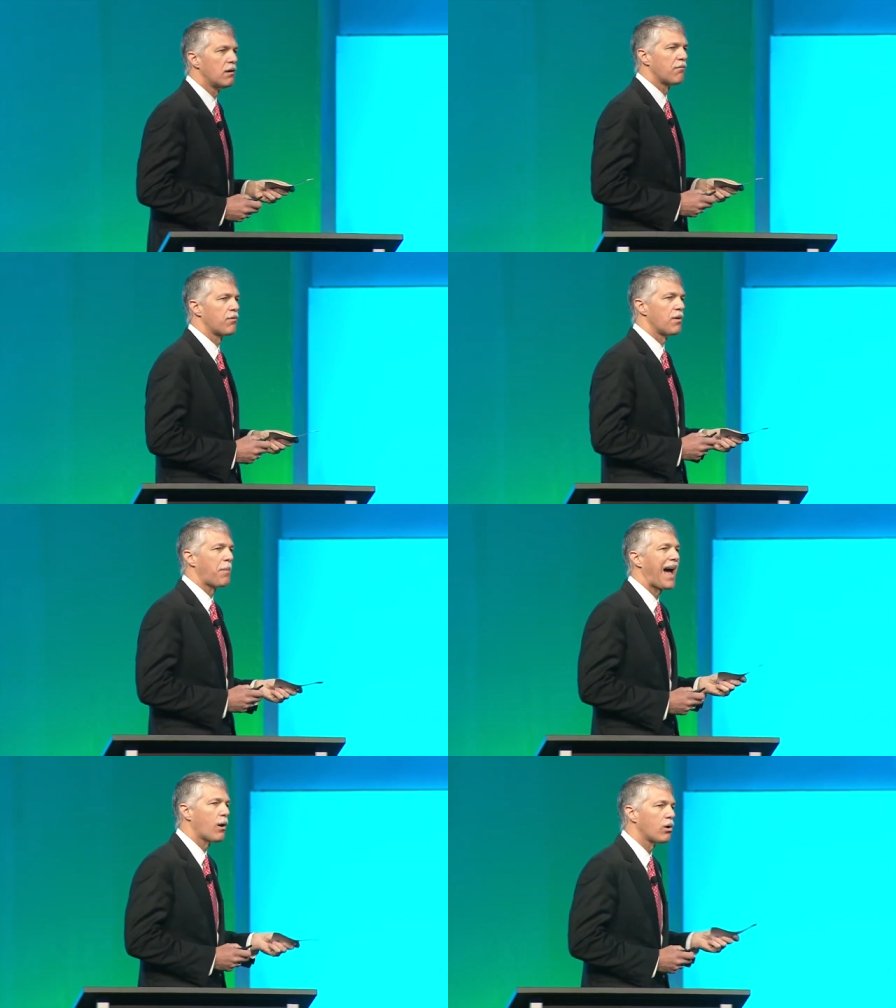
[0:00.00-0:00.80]
for the
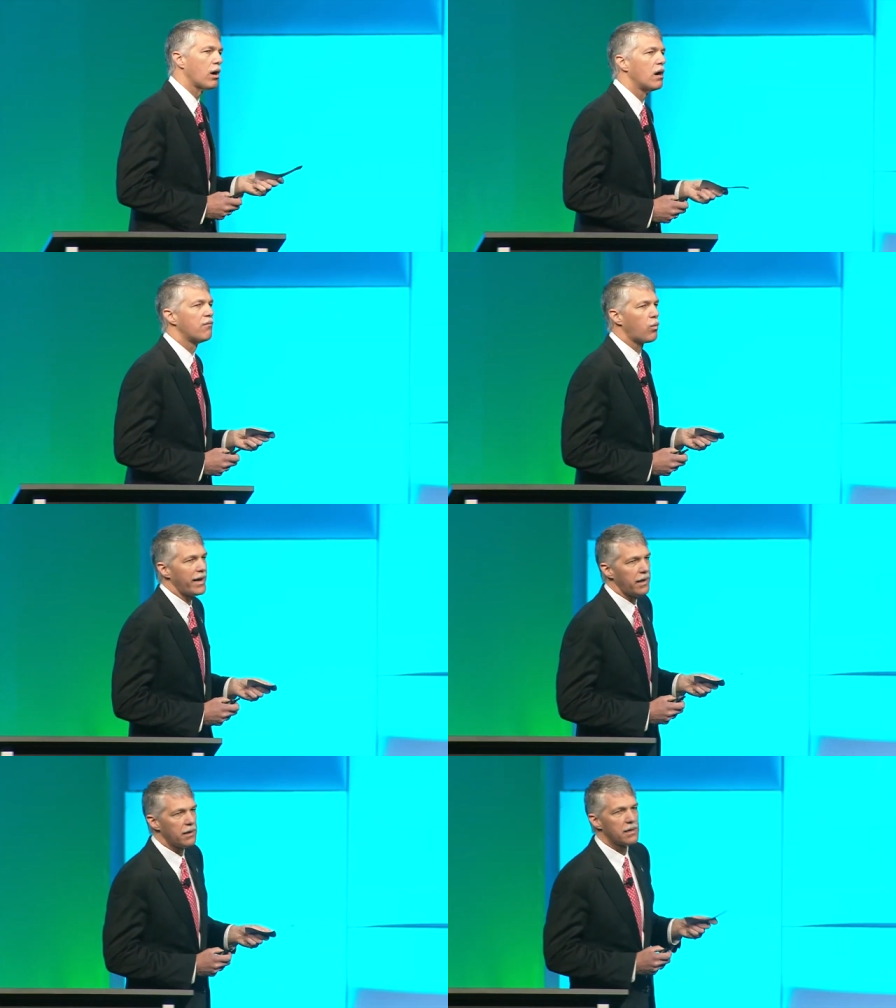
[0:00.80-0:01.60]

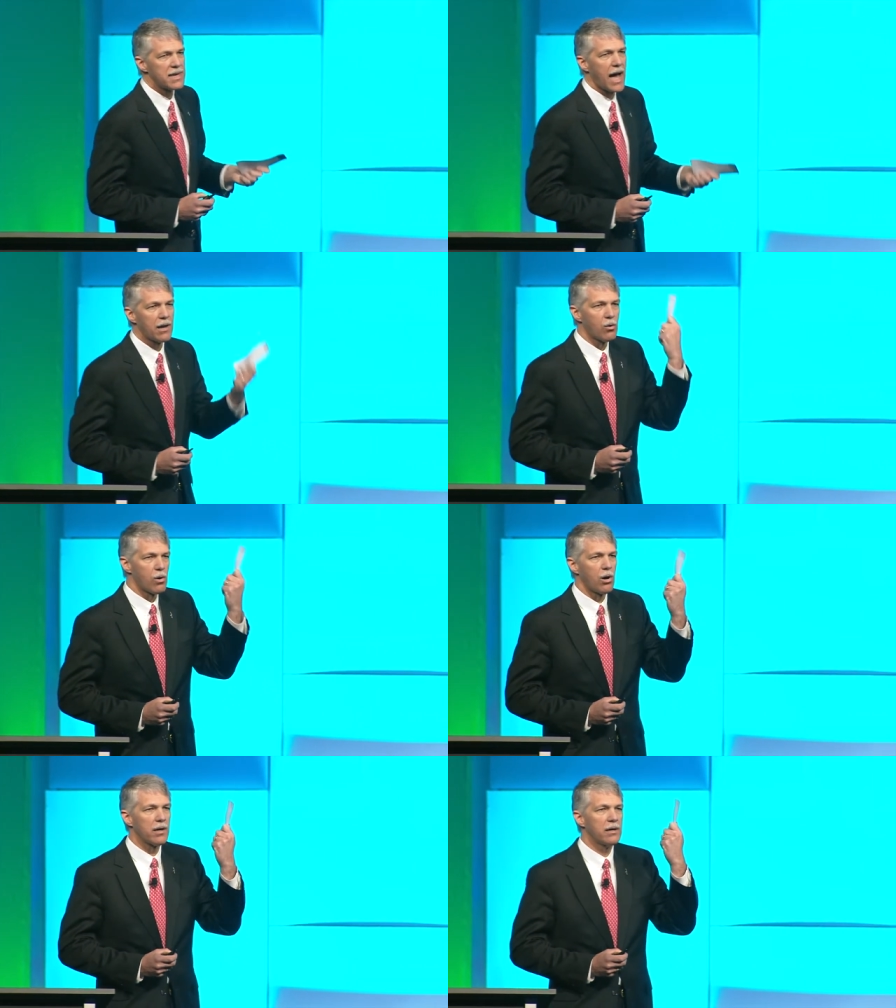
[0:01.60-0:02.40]

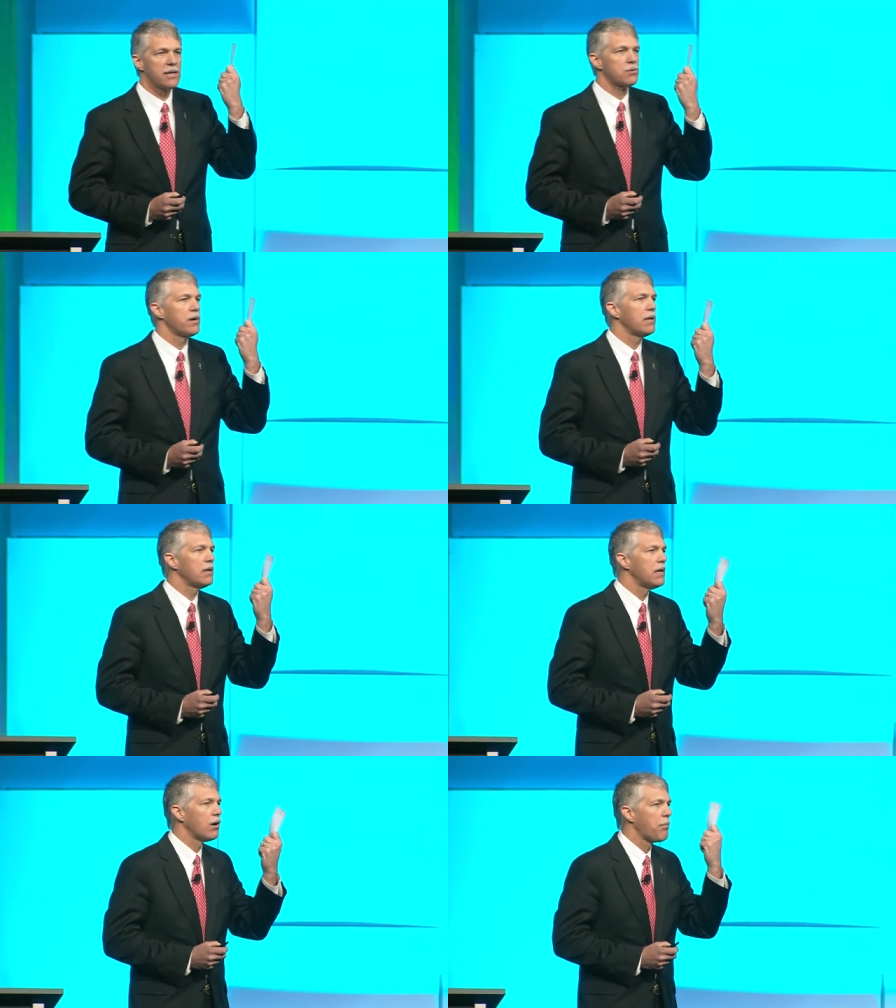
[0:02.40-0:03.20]
powerofwind.org. It's written in
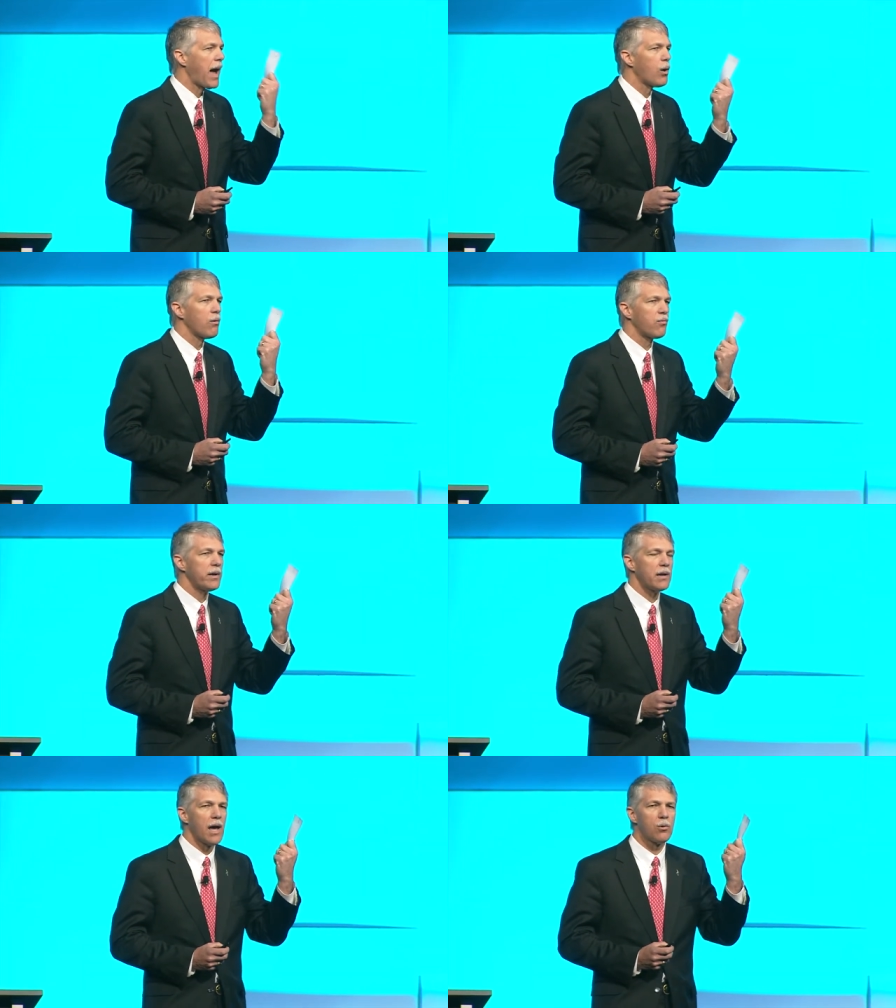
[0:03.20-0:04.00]
here,
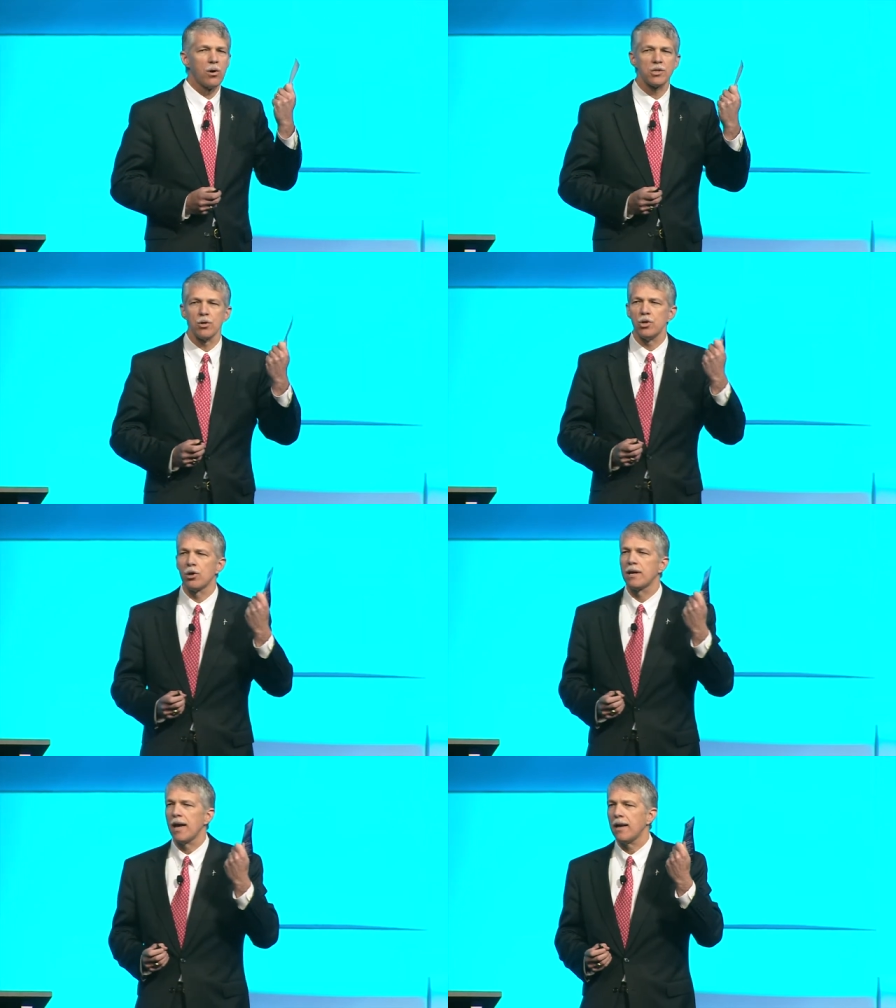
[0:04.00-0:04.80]
powerofwind.org, so you're
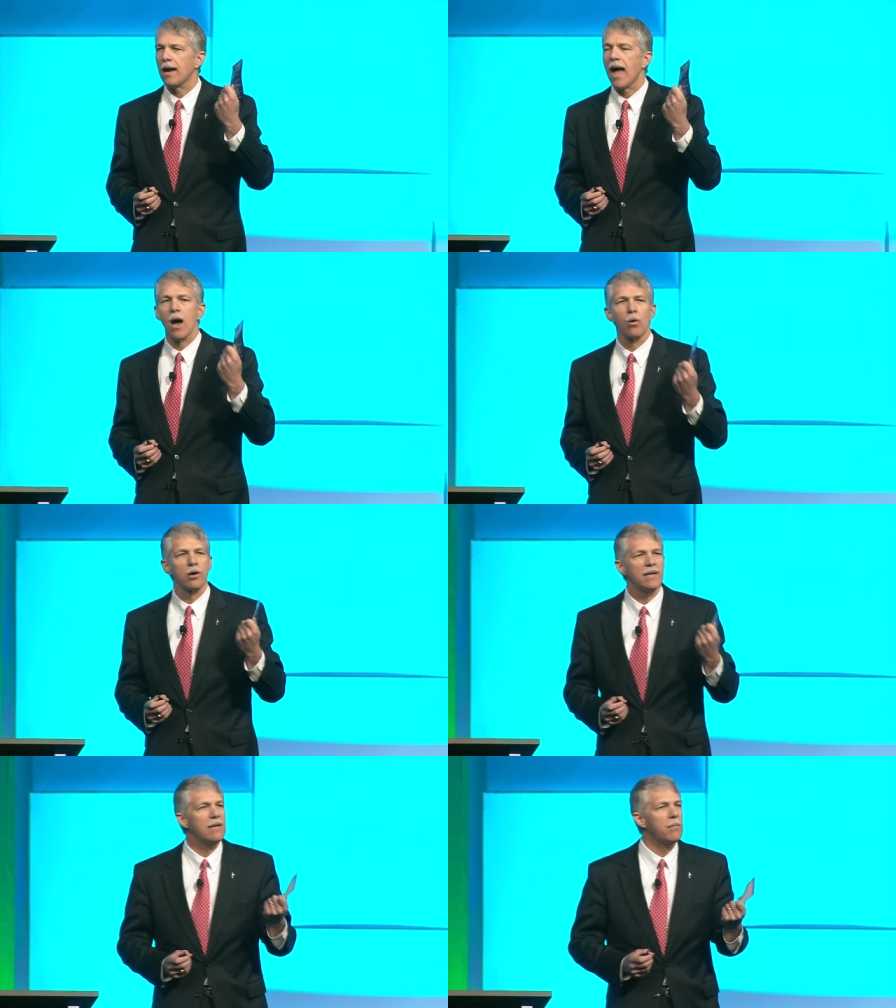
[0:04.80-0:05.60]
getting our
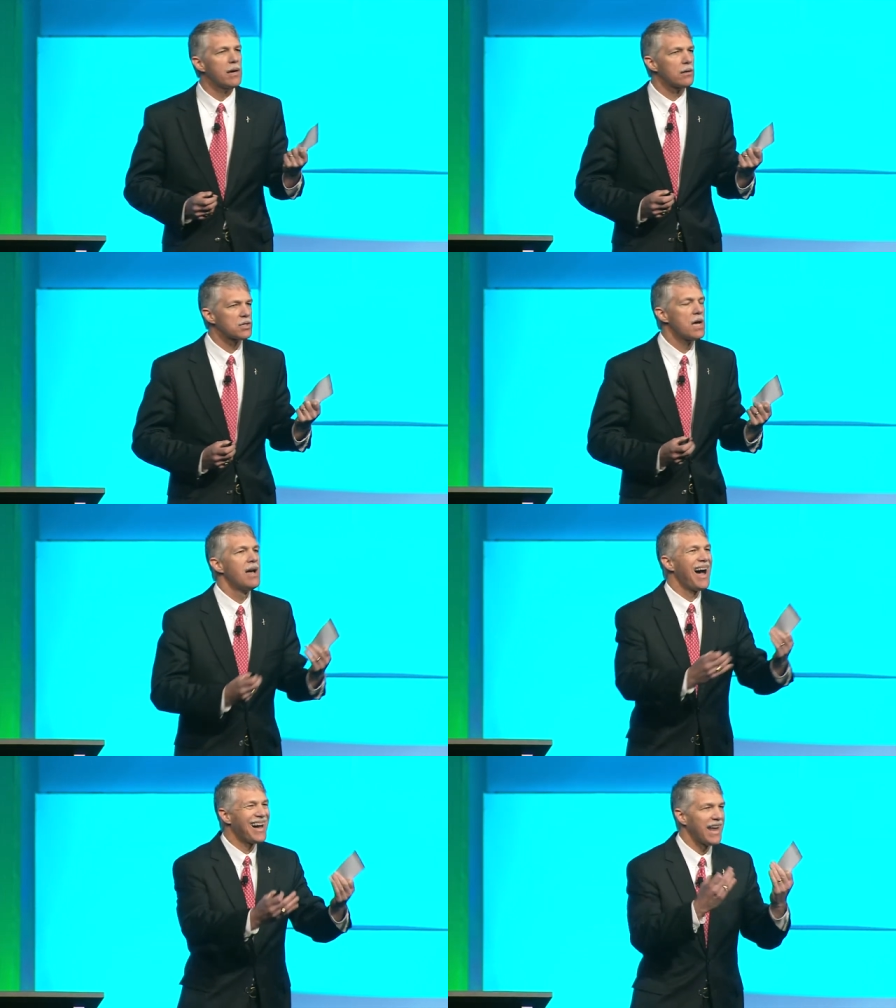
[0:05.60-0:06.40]
emails
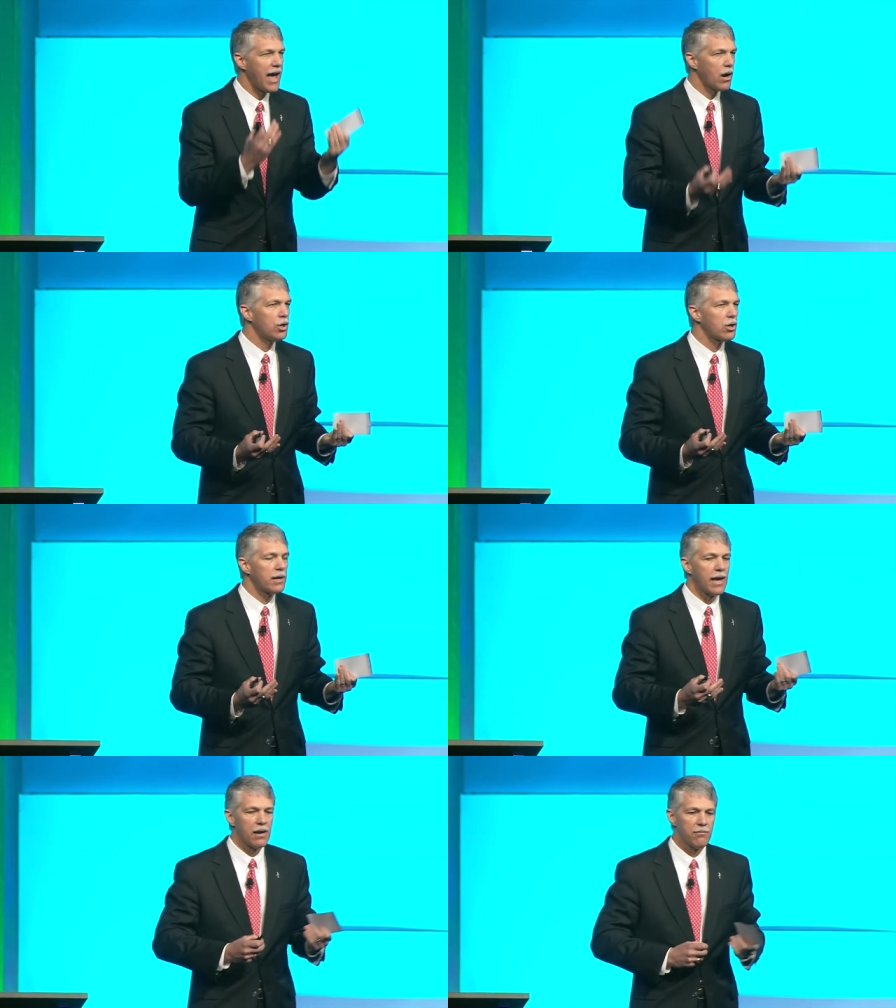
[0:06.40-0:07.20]
on how you can
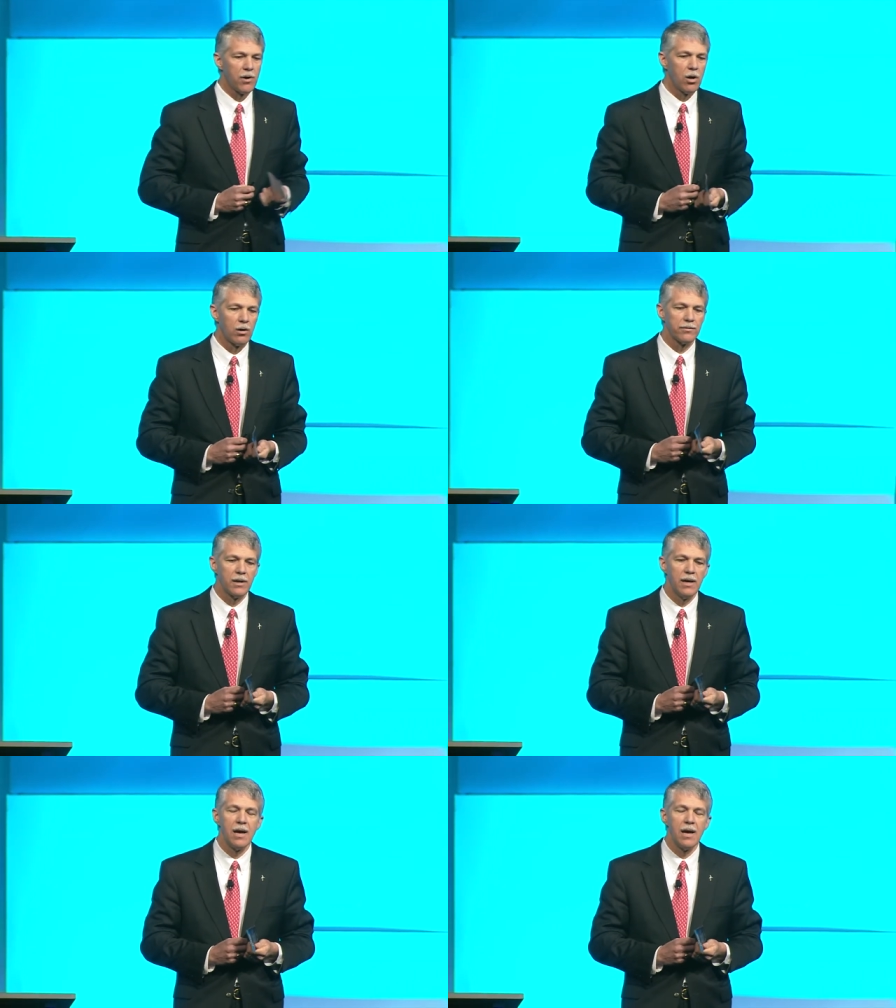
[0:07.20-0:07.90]
get involved.